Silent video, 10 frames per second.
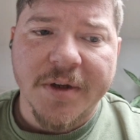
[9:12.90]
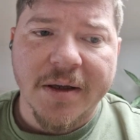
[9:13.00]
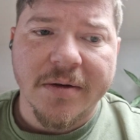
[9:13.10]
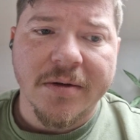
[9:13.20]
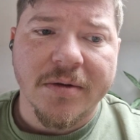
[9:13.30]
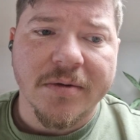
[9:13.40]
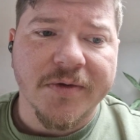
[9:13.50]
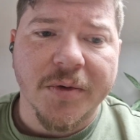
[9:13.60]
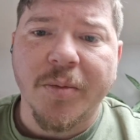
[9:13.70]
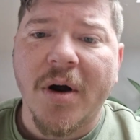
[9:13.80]
I don't know,
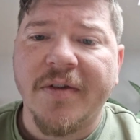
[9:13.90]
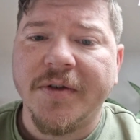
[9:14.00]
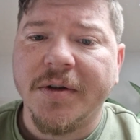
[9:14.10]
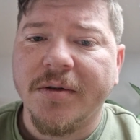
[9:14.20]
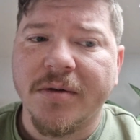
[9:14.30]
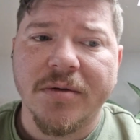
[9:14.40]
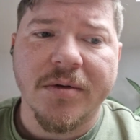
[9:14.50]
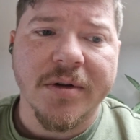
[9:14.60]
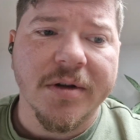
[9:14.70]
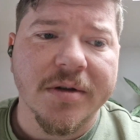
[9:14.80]
for profit. You're
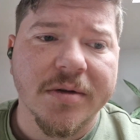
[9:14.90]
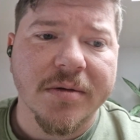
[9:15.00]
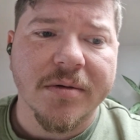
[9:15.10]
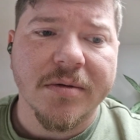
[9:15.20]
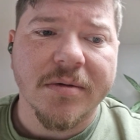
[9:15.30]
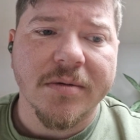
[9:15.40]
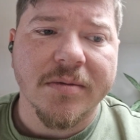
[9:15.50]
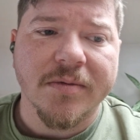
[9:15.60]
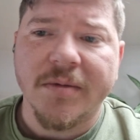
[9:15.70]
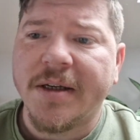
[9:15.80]
doing this to
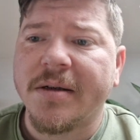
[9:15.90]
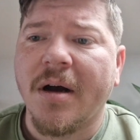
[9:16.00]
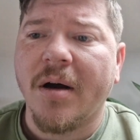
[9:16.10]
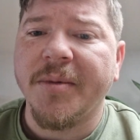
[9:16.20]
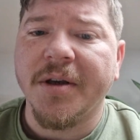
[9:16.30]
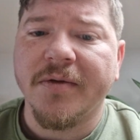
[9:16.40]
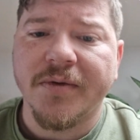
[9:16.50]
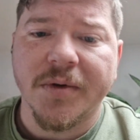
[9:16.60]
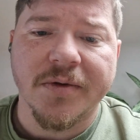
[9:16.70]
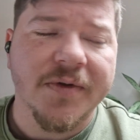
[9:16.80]
as a hobby,
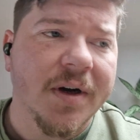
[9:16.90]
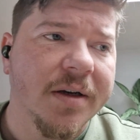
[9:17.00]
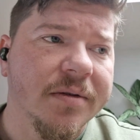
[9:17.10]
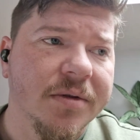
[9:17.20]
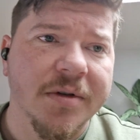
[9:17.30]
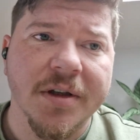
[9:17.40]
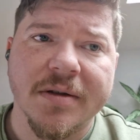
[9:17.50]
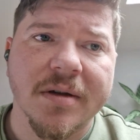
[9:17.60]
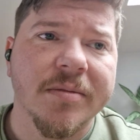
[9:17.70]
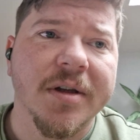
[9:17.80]
for fun. You
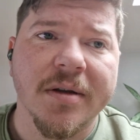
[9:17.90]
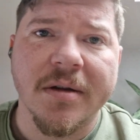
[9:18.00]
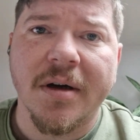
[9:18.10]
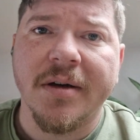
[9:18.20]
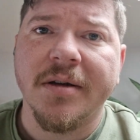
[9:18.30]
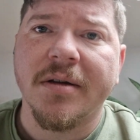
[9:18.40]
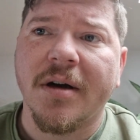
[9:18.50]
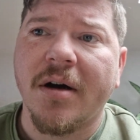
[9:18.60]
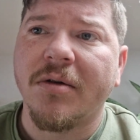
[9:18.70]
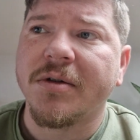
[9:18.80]
need something done in the
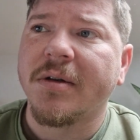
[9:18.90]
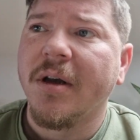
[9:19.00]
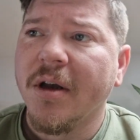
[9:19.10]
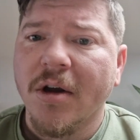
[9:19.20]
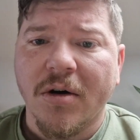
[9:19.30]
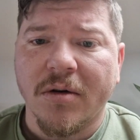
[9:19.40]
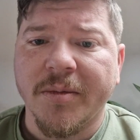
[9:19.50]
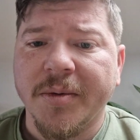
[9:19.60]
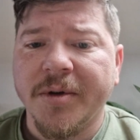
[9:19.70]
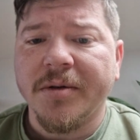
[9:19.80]
house, or
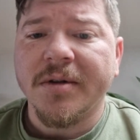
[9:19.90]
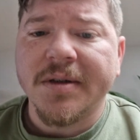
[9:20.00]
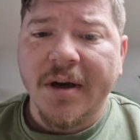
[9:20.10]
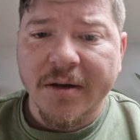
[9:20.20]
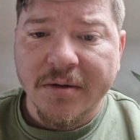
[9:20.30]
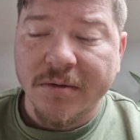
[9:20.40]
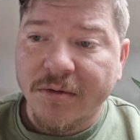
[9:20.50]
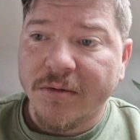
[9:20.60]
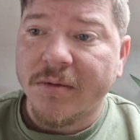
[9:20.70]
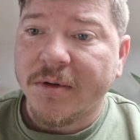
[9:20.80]
maybe you decide to
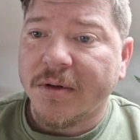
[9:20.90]
do